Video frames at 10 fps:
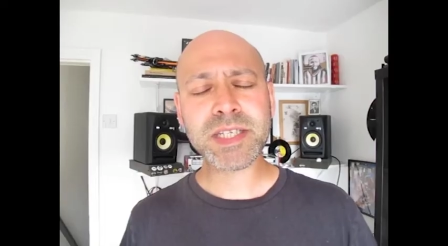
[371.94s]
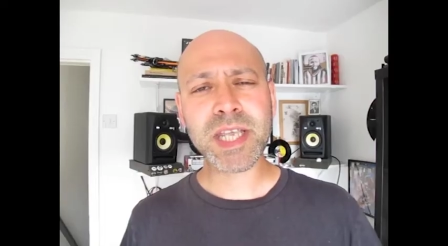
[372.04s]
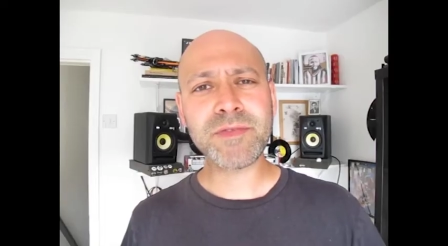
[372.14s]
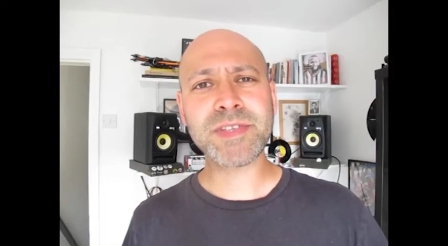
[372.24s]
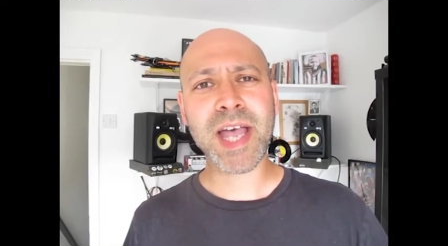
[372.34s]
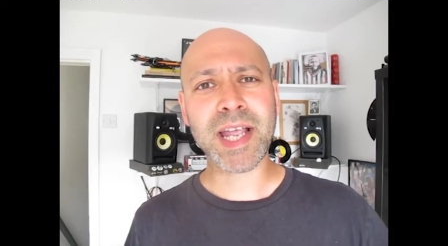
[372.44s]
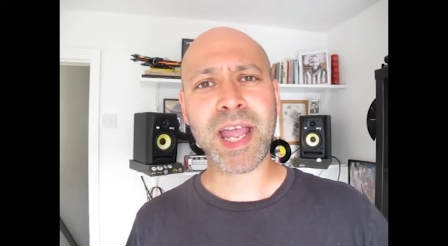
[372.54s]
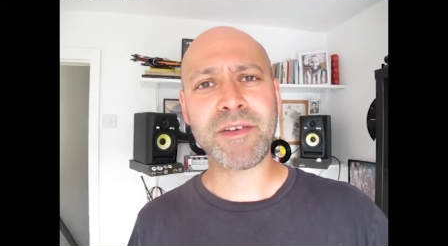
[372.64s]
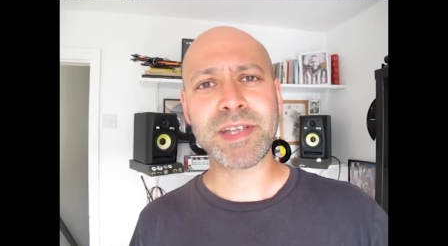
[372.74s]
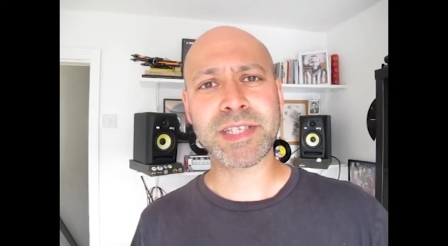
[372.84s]
gives that
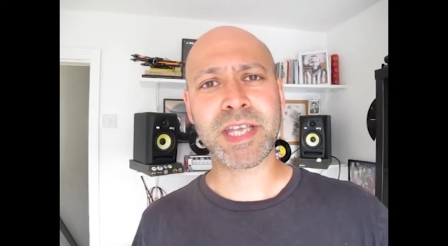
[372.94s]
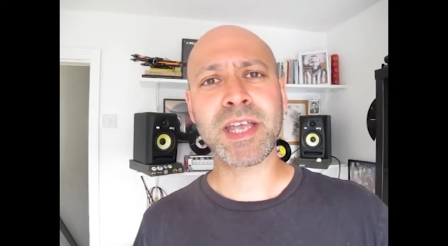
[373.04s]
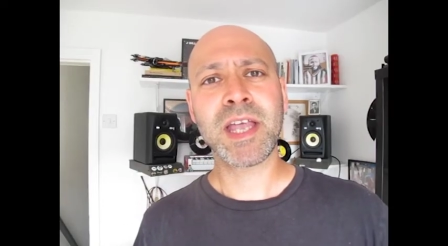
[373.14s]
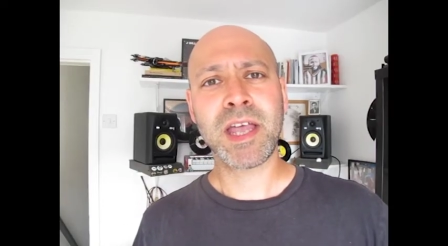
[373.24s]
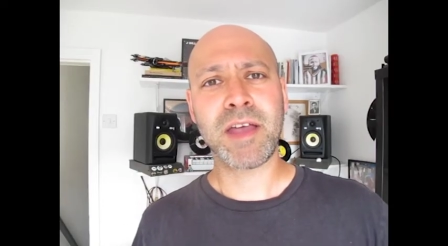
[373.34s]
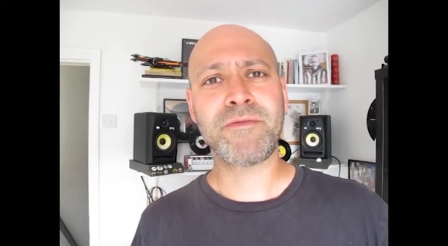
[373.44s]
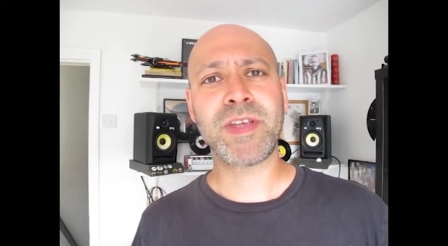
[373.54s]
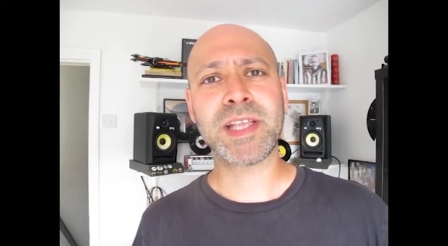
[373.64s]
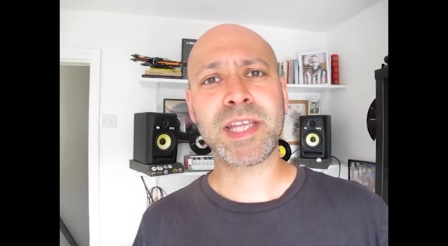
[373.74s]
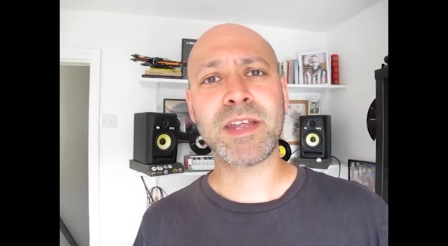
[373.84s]
character a
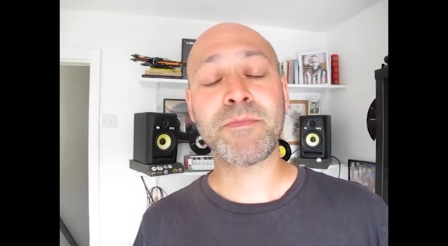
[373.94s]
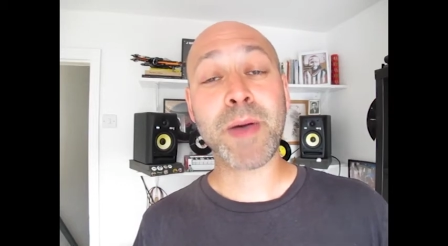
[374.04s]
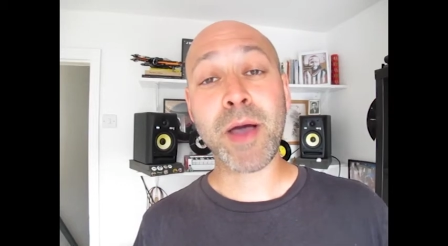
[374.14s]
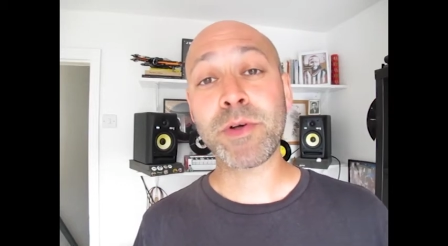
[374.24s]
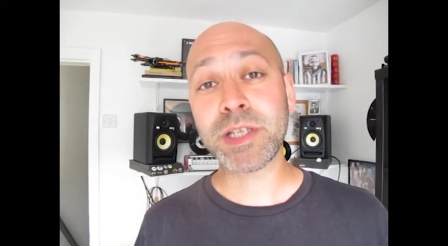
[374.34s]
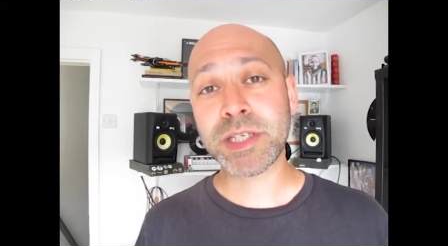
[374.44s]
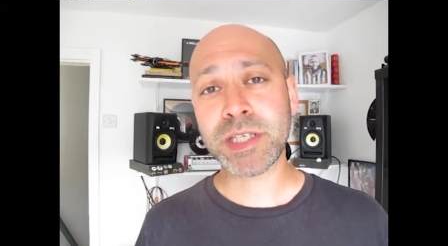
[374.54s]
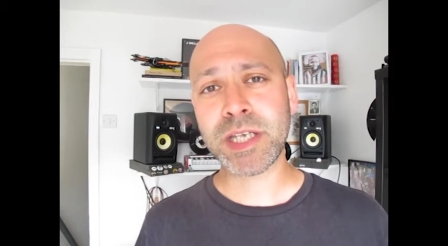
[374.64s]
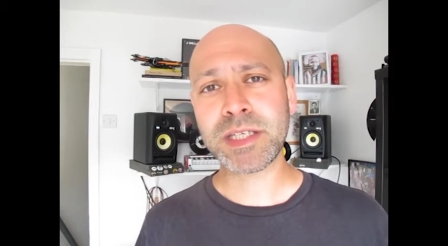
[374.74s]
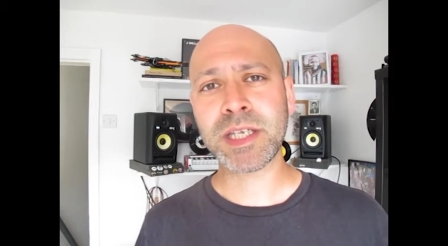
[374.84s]
feeling of
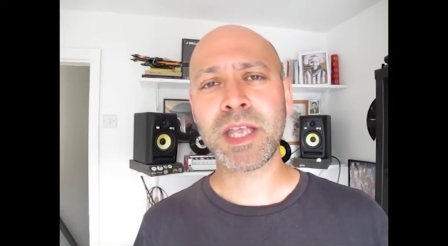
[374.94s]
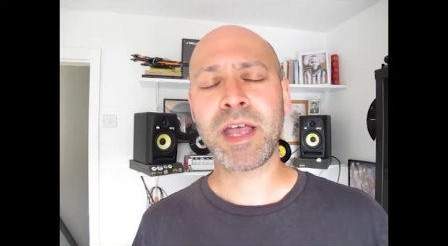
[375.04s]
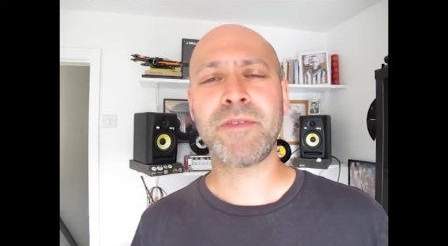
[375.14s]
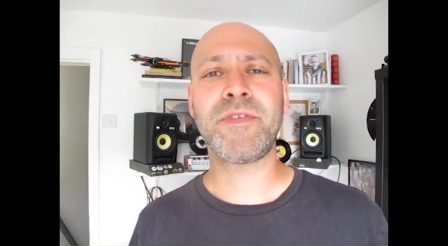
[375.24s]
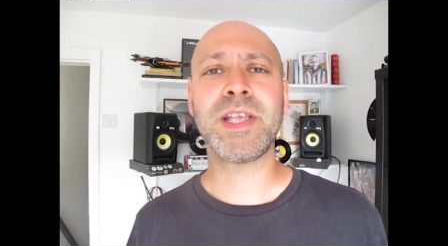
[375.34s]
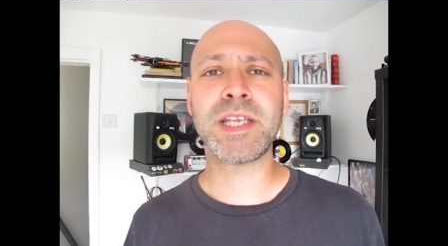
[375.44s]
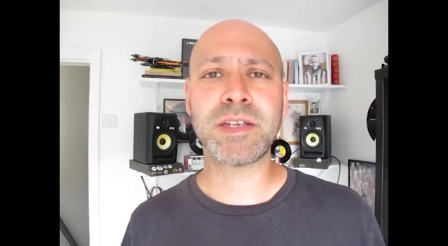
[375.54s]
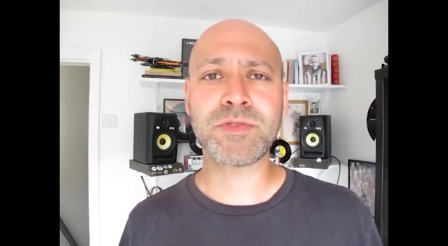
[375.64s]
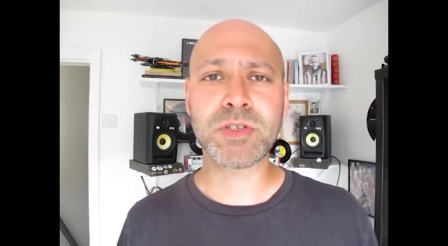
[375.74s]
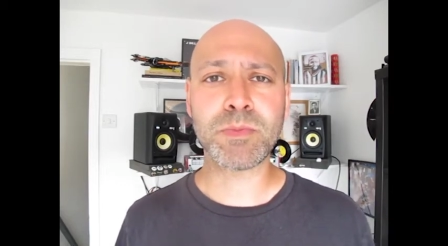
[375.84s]
powerlessness, a feeling
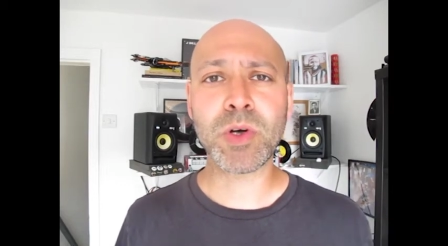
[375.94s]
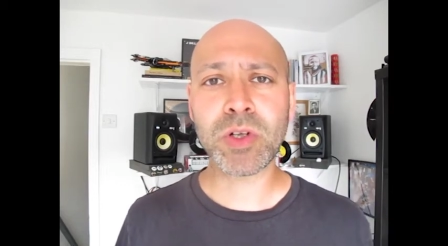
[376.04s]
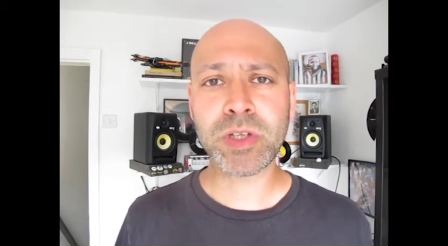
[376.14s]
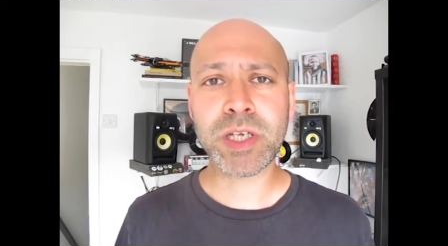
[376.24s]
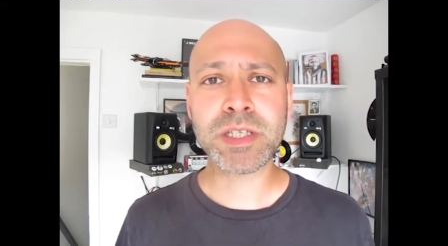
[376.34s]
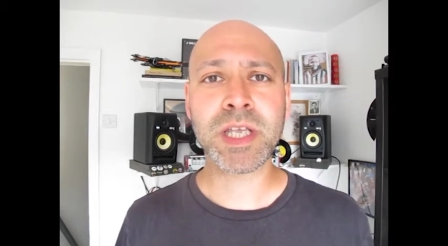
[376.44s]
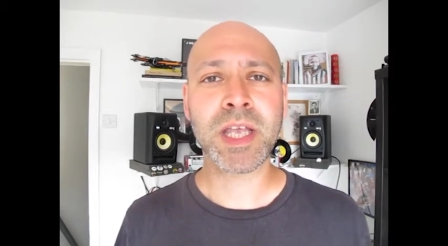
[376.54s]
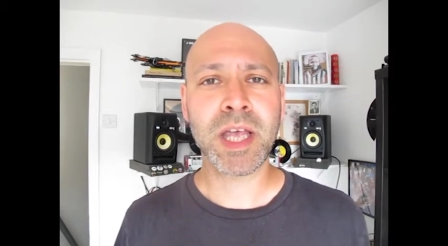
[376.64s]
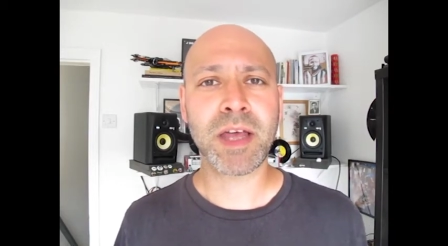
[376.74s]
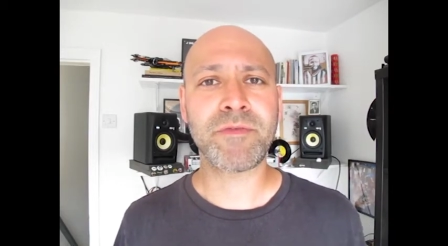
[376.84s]
of smallness,
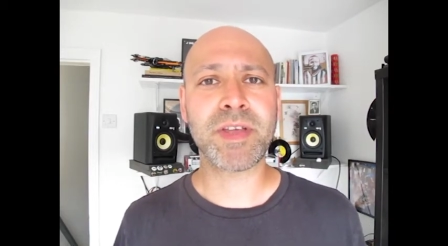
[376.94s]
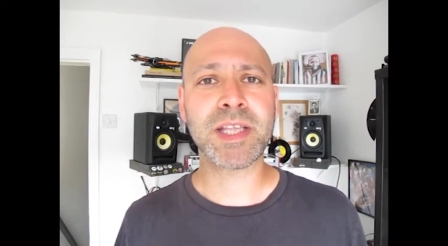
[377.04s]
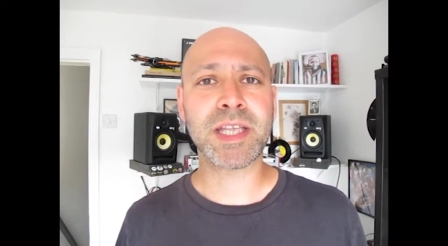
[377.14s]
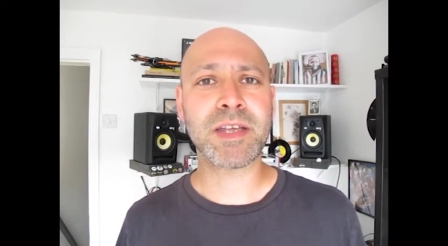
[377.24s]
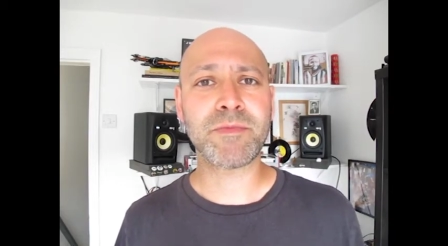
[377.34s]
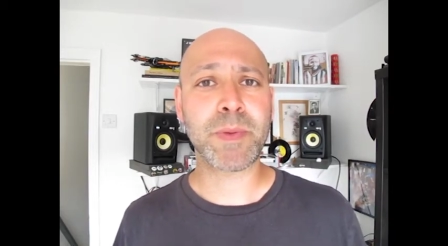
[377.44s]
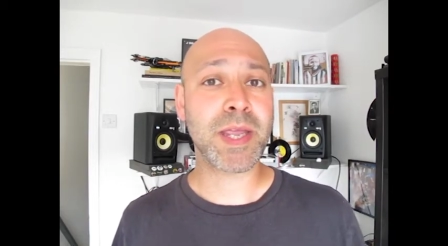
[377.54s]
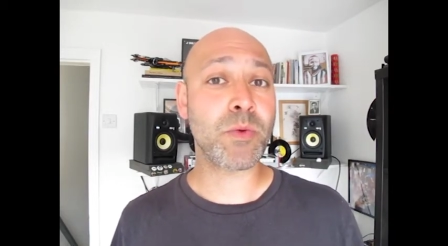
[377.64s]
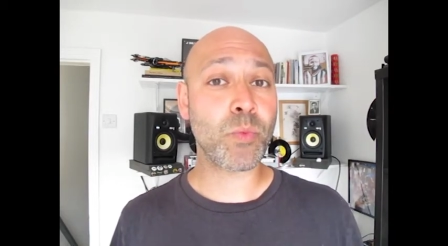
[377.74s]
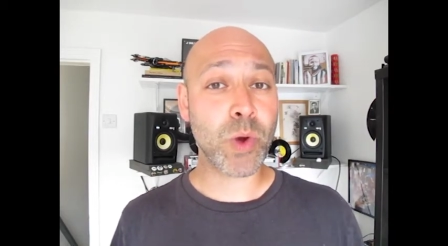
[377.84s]
a feeling of
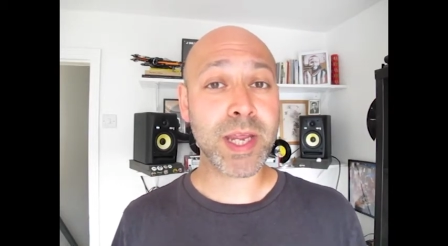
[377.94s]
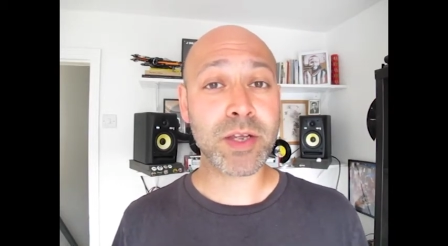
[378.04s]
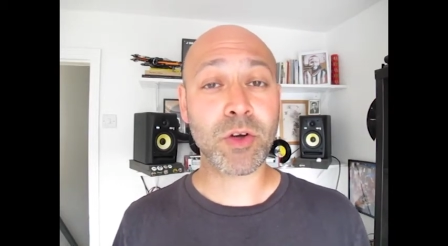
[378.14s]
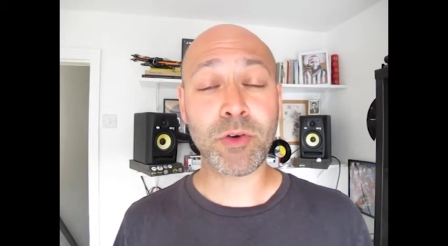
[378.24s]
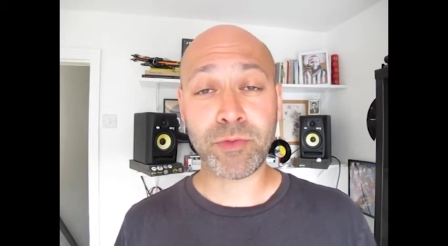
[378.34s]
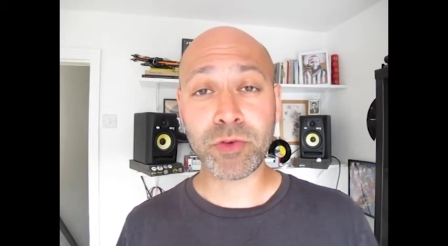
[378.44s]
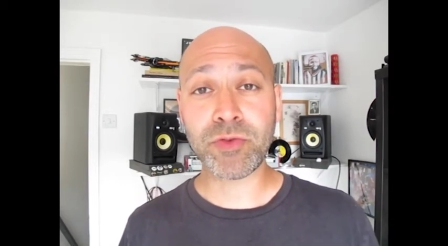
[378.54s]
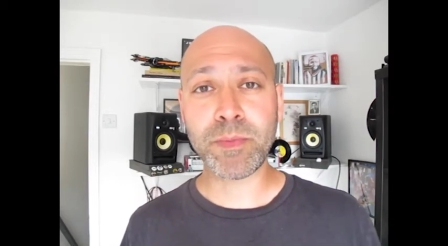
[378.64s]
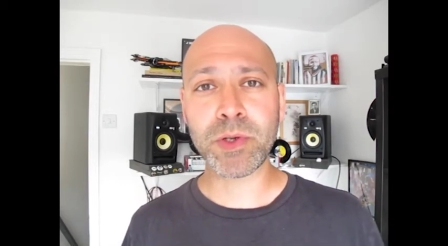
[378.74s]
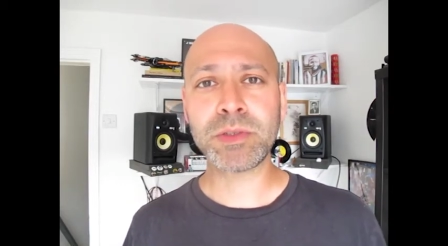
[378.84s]
being weak or
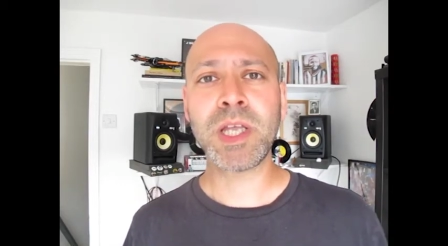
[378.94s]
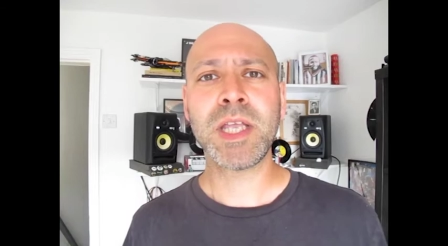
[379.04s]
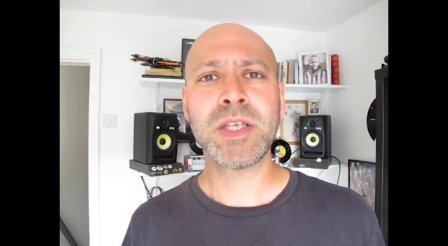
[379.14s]
vulnerable.